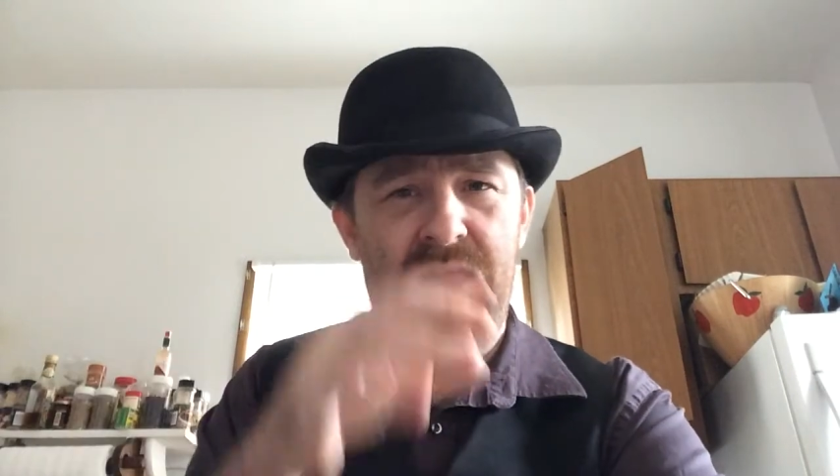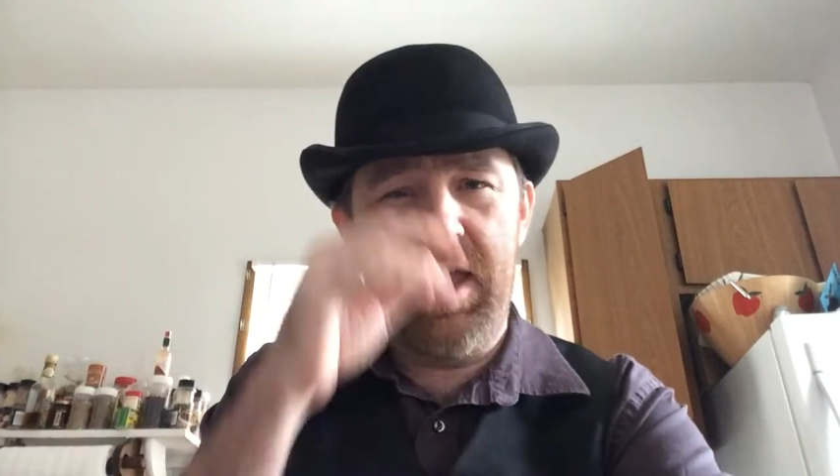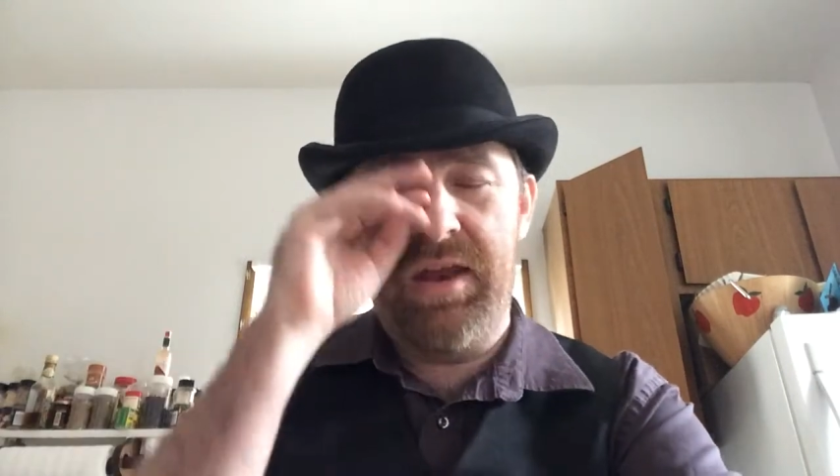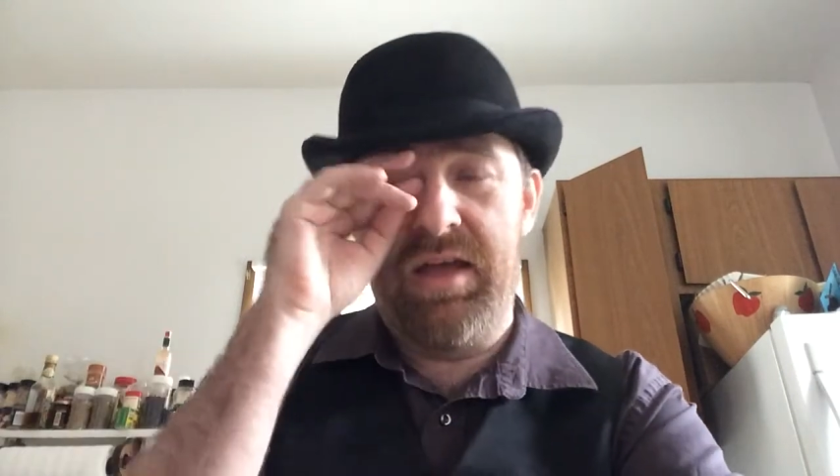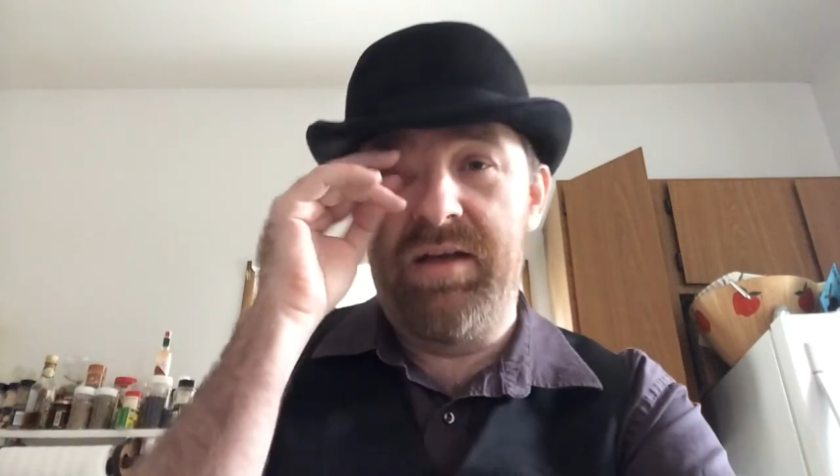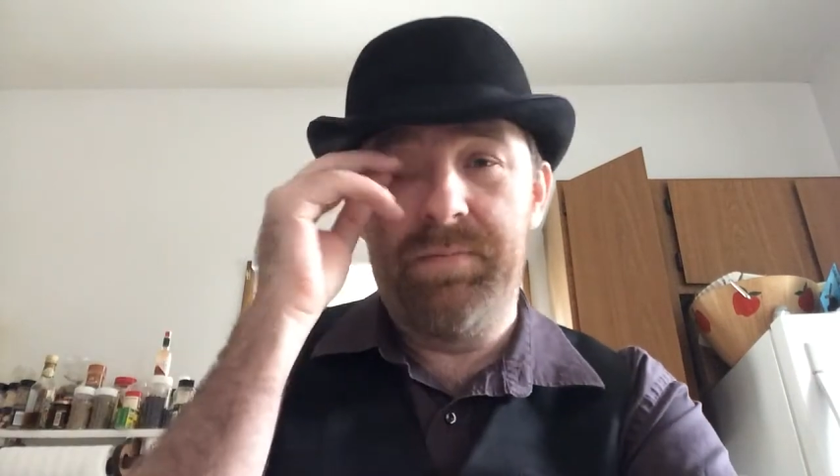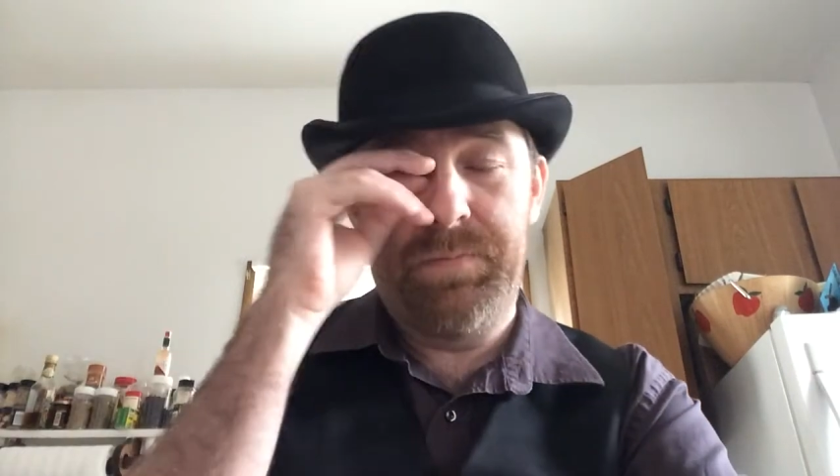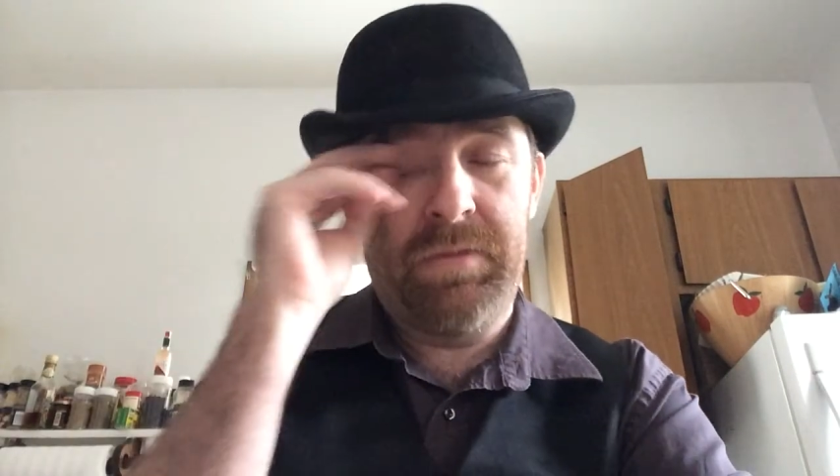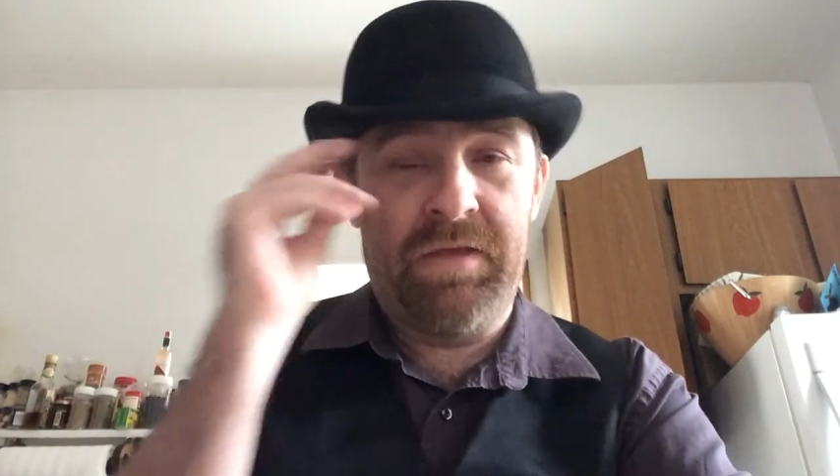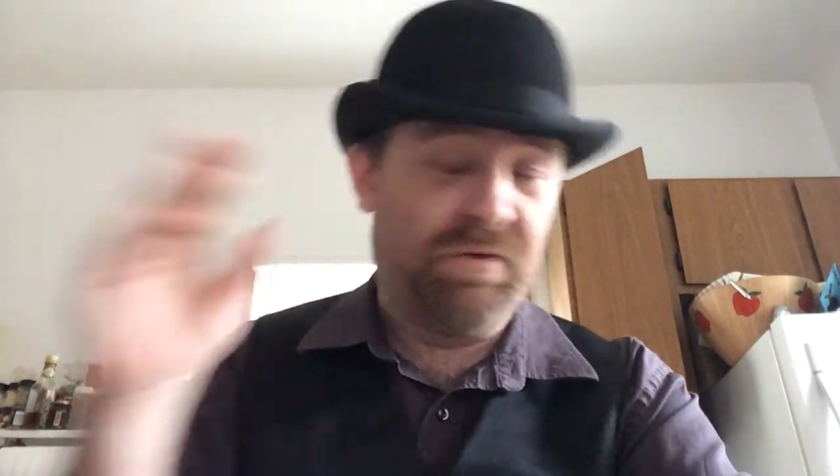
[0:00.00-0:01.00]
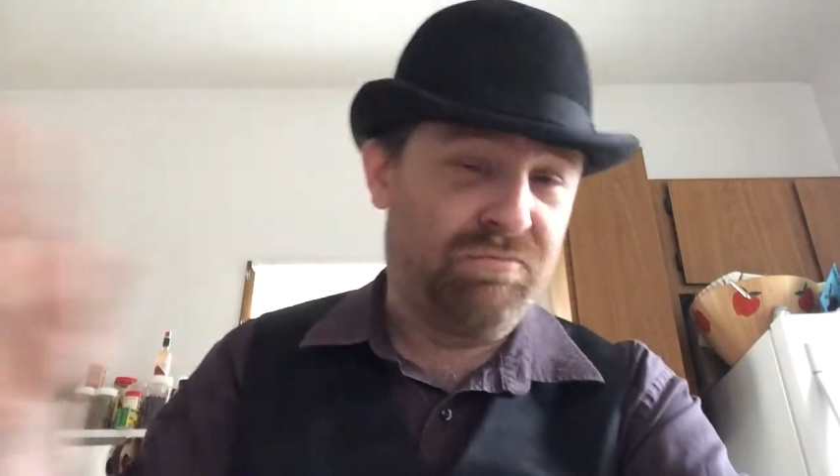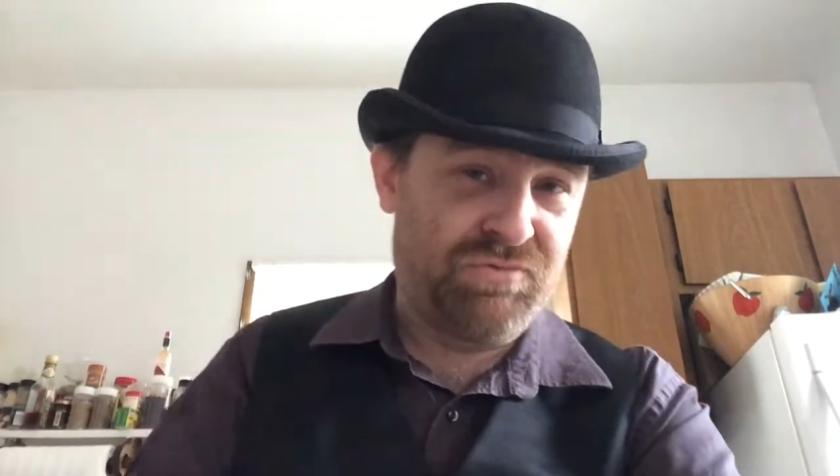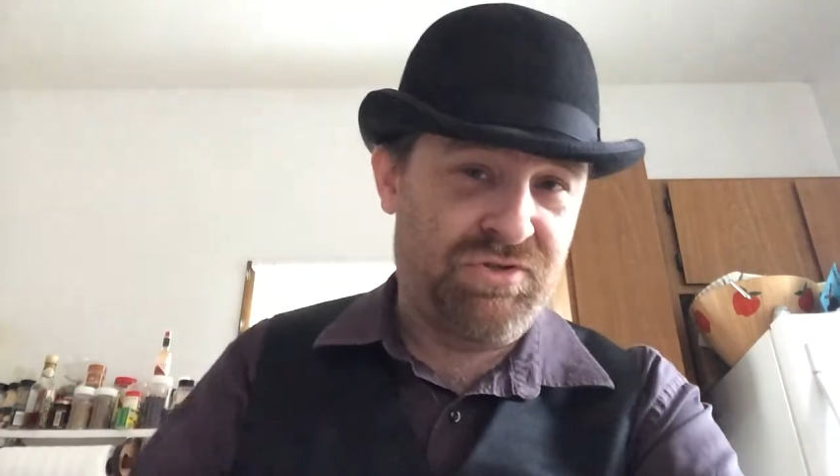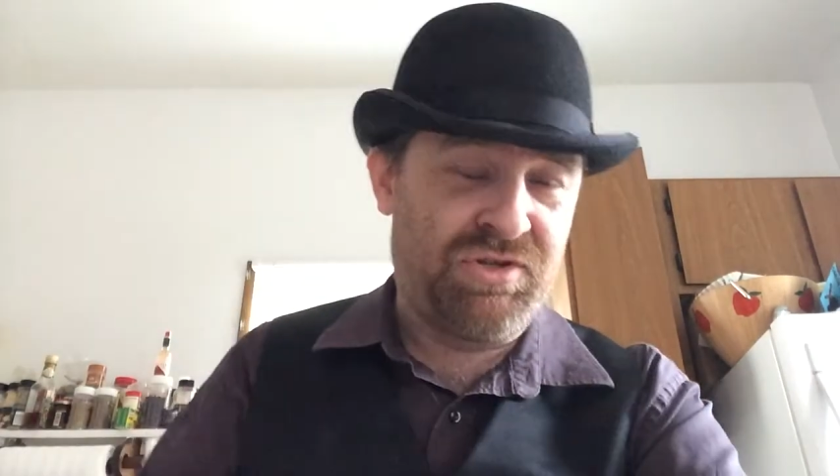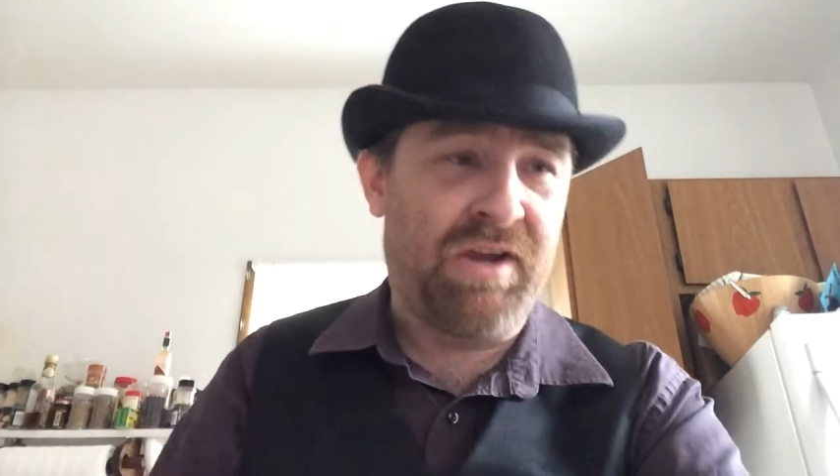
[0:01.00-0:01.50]
And if you
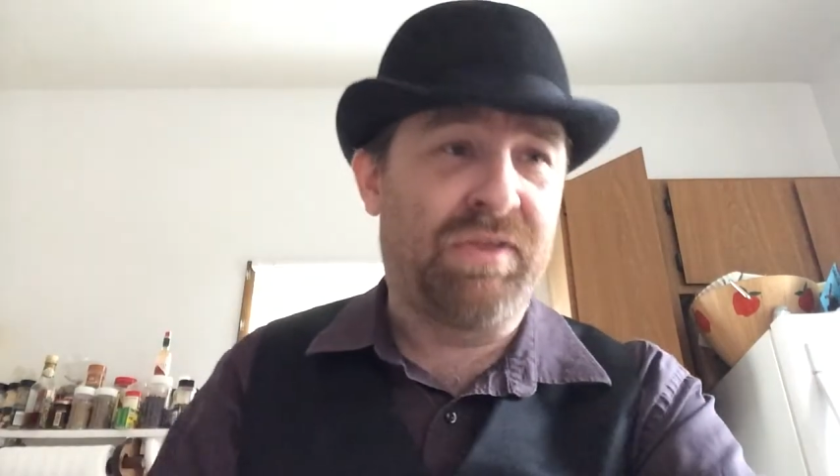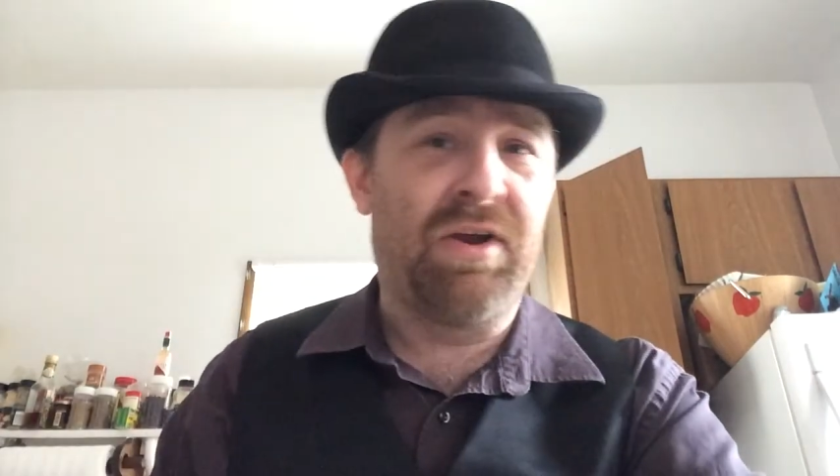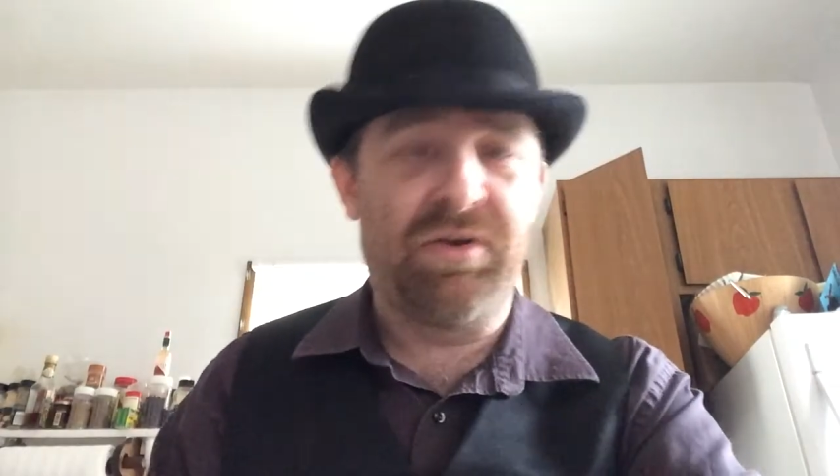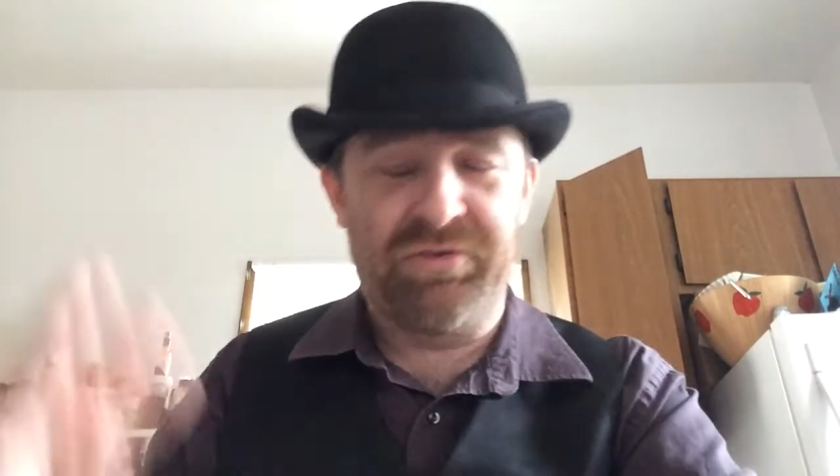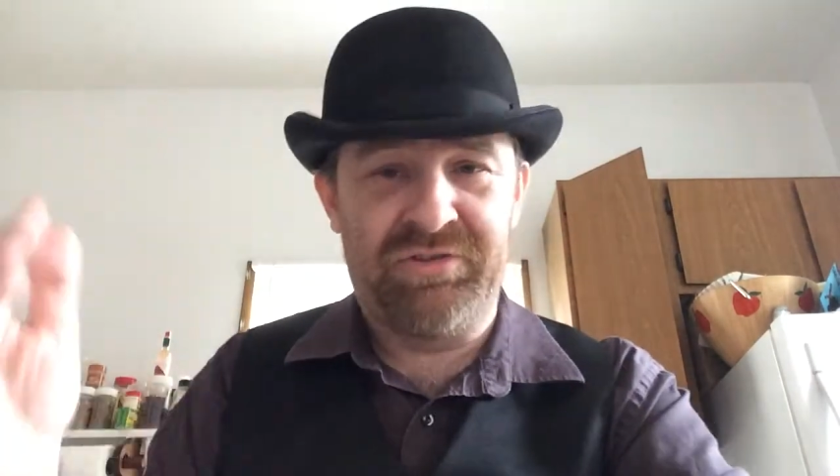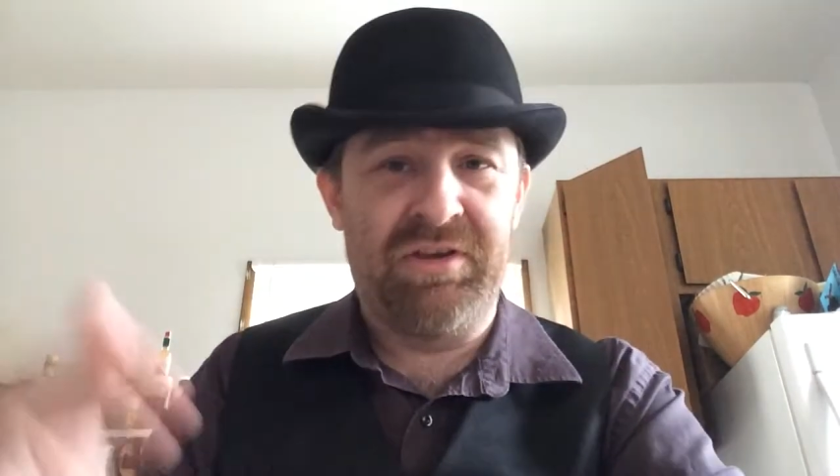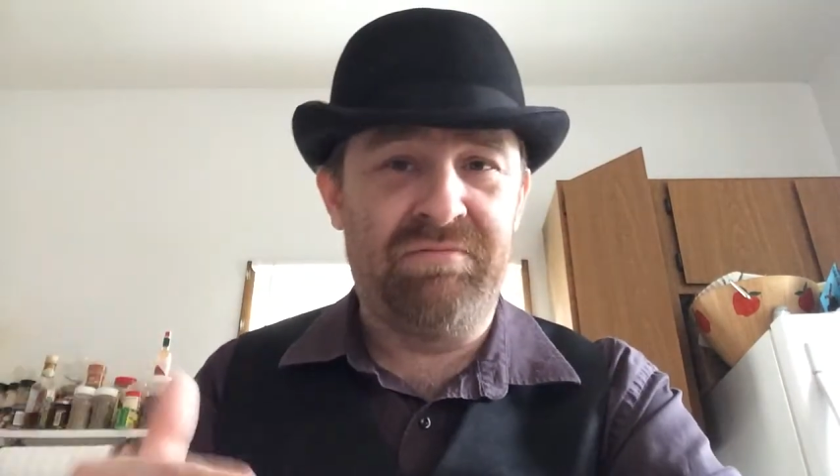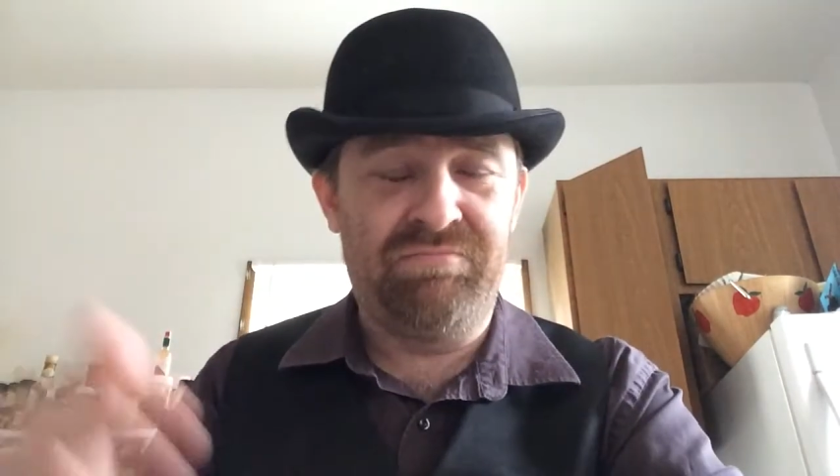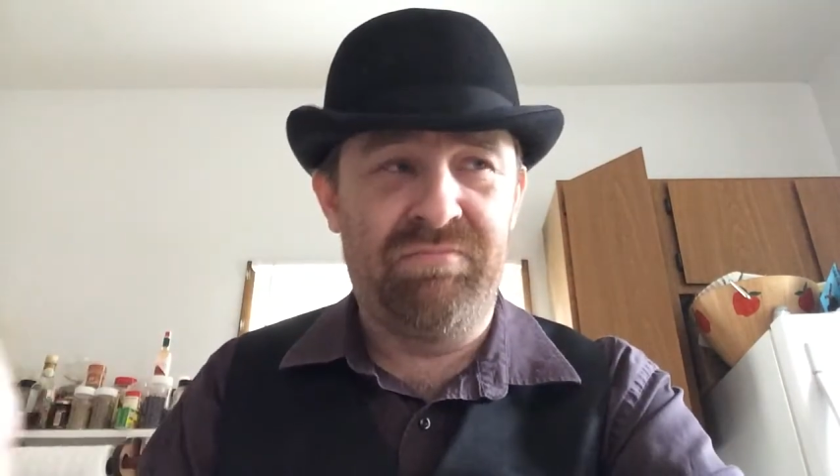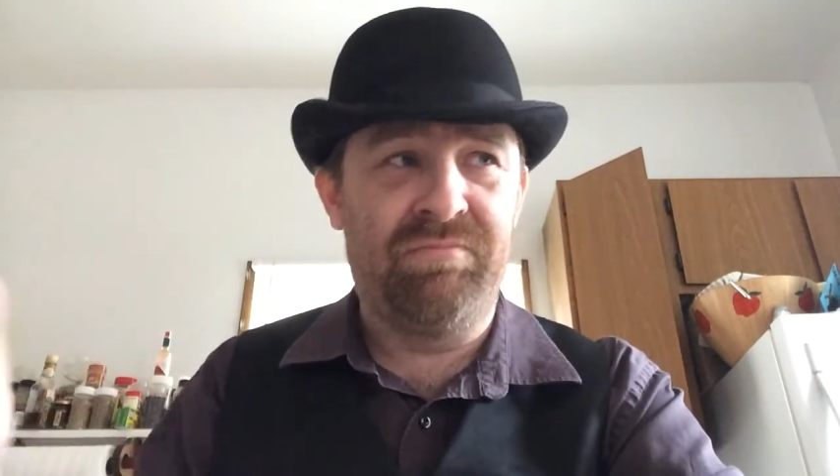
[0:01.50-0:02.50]
check there, you'll see,